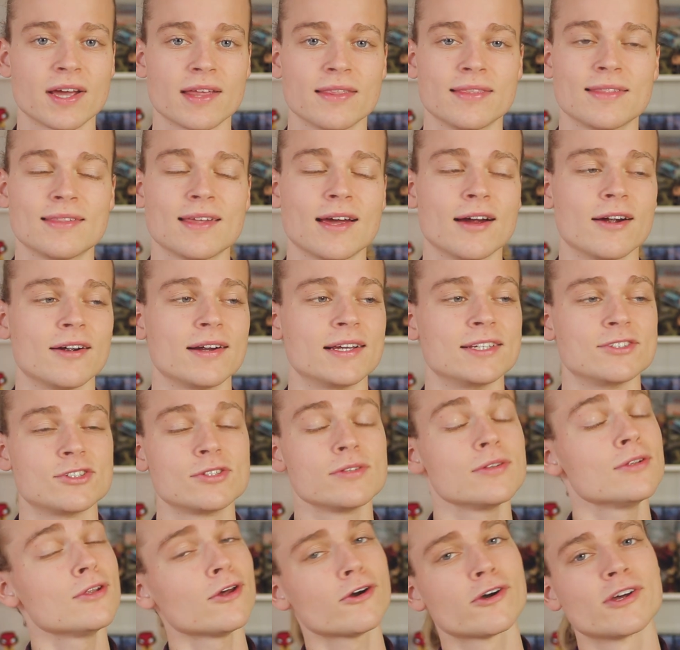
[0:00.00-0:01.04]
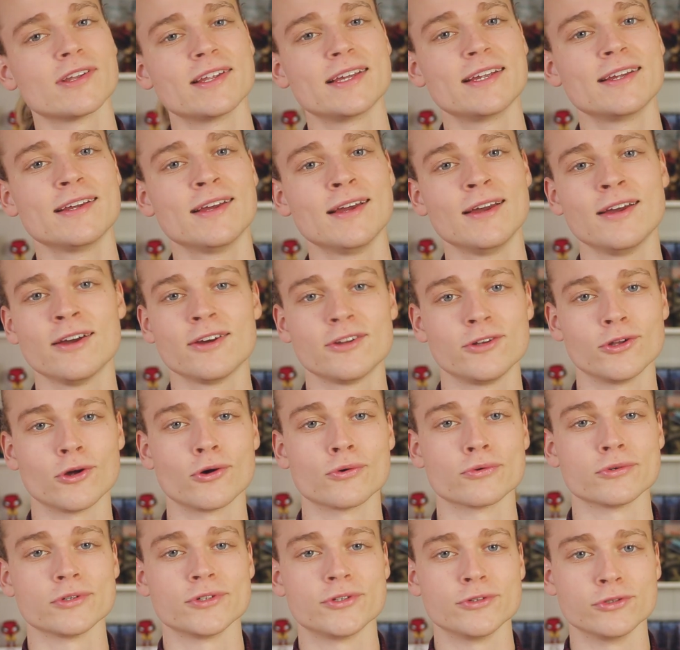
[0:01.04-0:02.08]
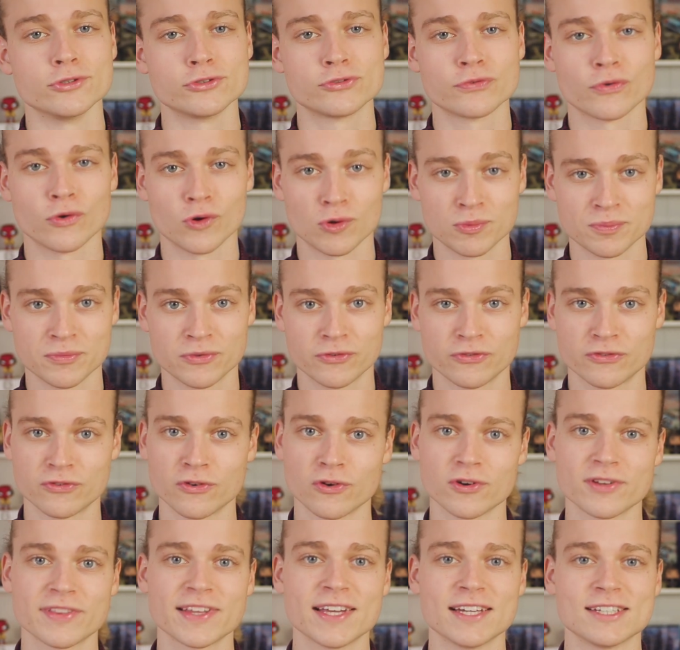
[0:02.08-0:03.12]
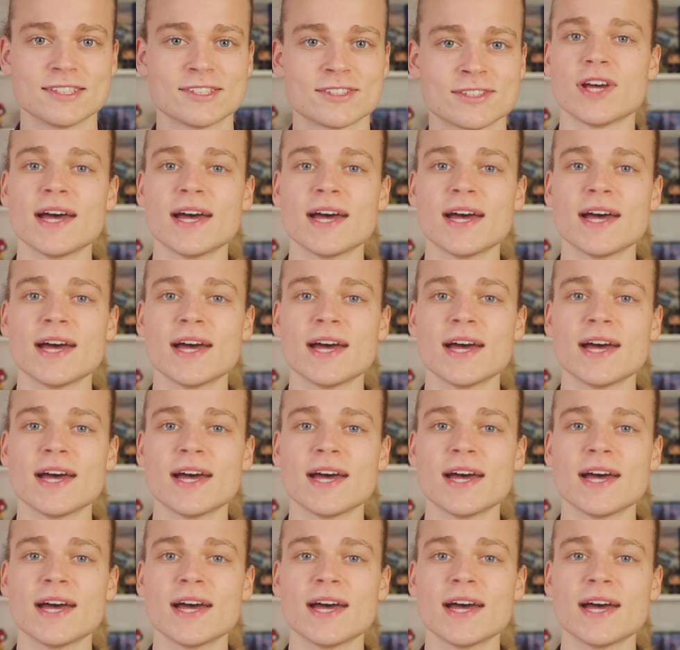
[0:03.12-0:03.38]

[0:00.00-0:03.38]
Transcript: and there is luckily no reduced form for this.